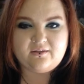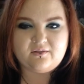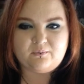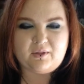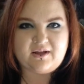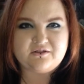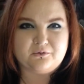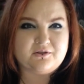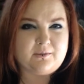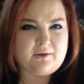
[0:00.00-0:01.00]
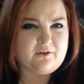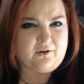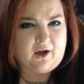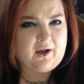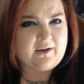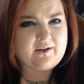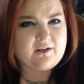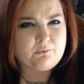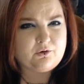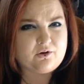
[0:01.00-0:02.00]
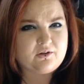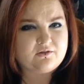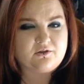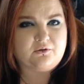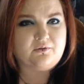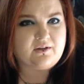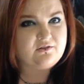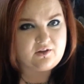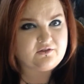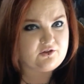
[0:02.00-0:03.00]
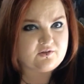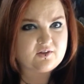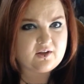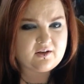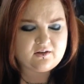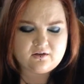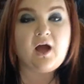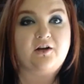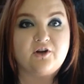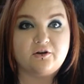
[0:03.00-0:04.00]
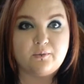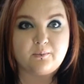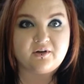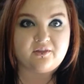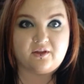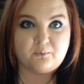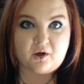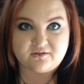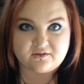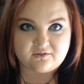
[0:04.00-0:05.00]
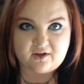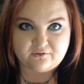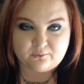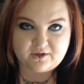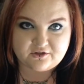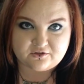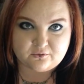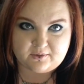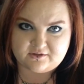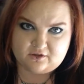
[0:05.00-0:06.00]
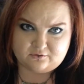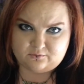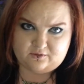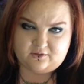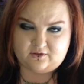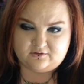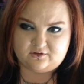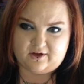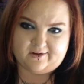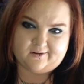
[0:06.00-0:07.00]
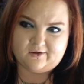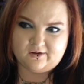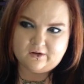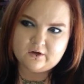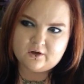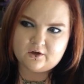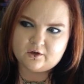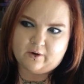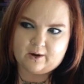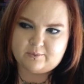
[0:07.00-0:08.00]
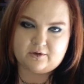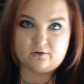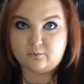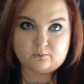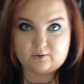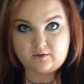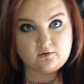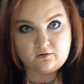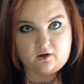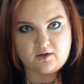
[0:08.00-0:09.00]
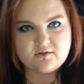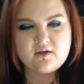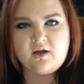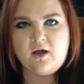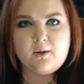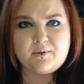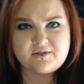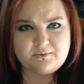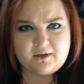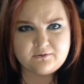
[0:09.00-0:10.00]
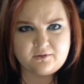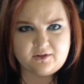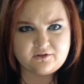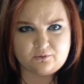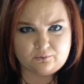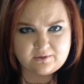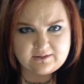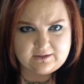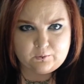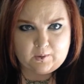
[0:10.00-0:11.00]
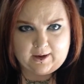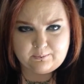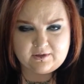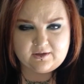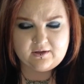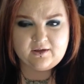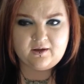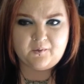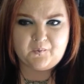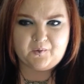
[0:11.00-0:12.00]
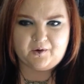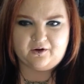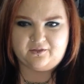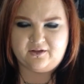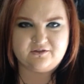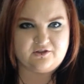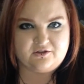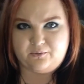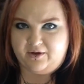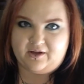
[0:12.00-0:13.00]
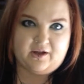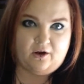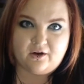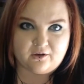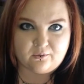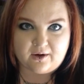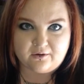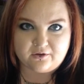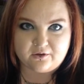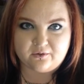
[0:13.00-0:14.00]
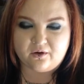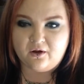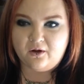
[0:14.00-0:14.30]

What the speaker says: the plants don't seem like they're dying anymore, so that's a good sign. I try to remember to think positive affirmations for myself when things are kind of crappy or when they're not. But sometimes when things are really crappy or things are just going chaotic around you,